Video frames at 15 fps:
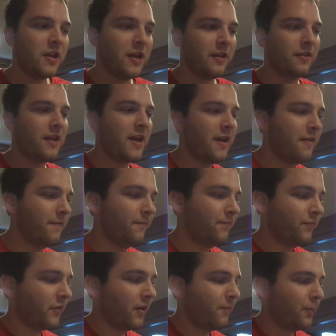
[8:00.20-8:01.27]
in that
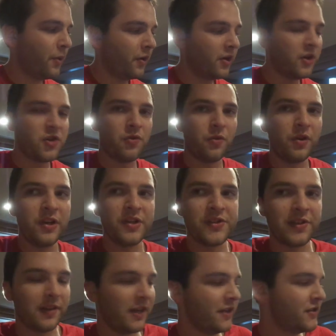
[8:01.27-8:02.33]

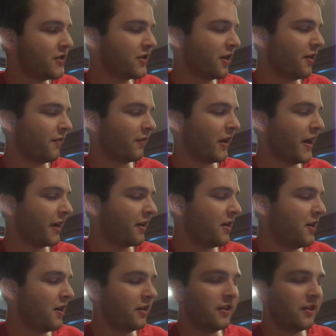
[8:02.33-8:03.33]
purgatorious list of like